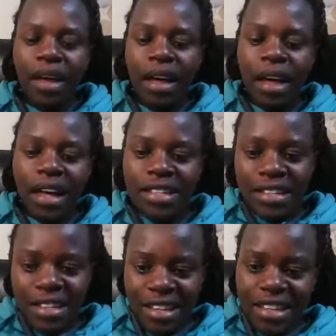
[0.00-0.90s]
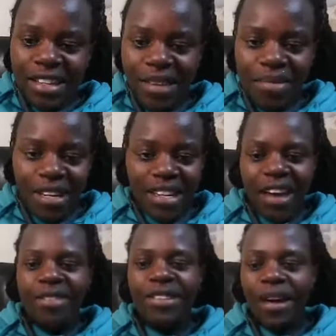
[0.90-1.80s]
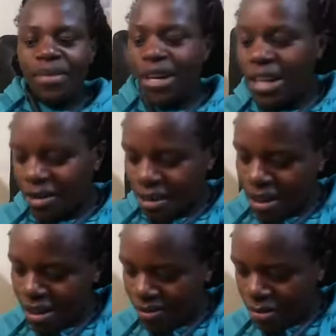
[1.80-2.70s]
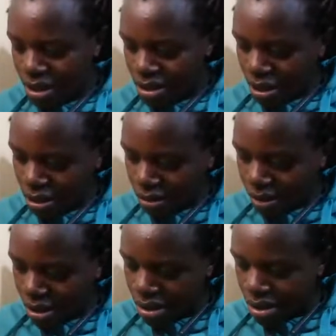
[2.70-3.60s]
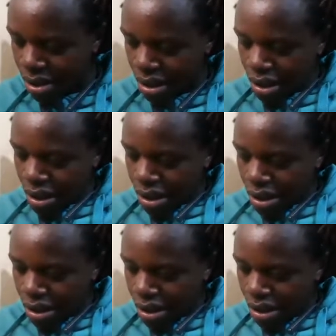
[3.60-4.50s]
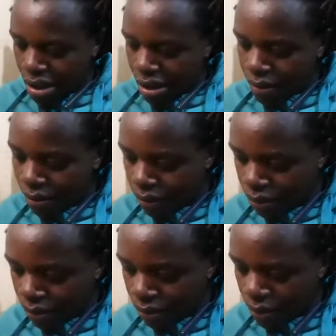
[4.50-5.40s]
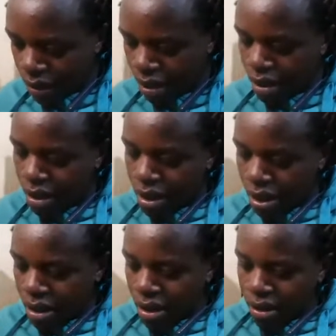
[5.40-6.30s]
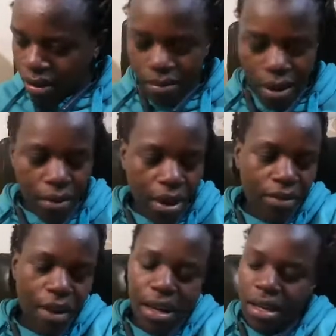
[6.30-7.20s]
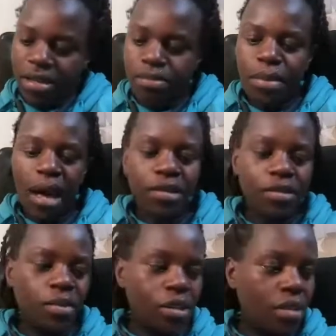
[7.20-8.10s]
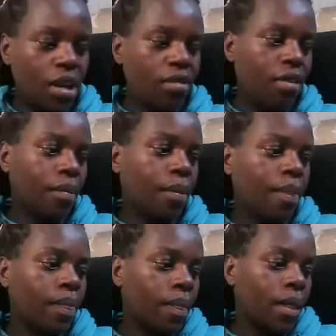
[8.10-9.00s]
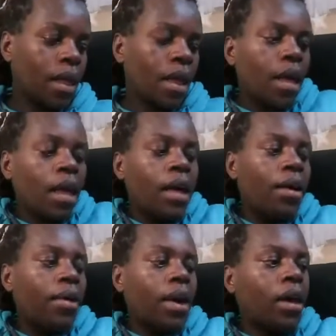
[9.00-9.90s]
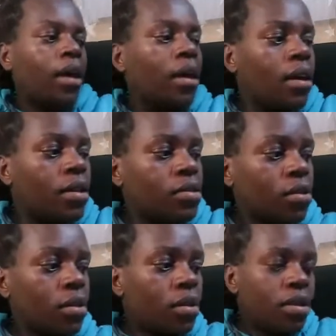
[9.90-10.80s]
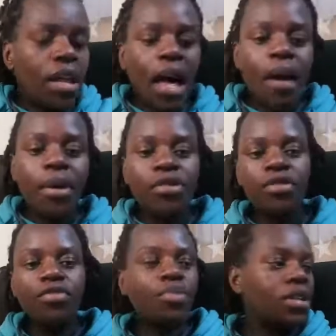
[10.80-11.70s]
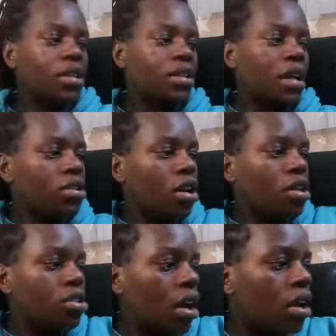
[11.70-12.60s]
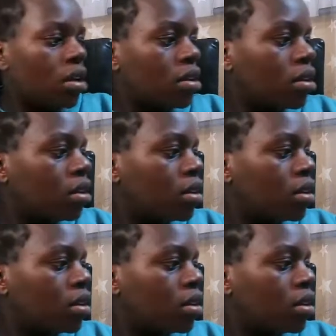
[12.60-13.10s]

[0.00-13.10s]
Just a minute. I will let me pin your comment, and then oh, my Wi-Fi is back to misbehaving. Okay, so the amount of protein that your child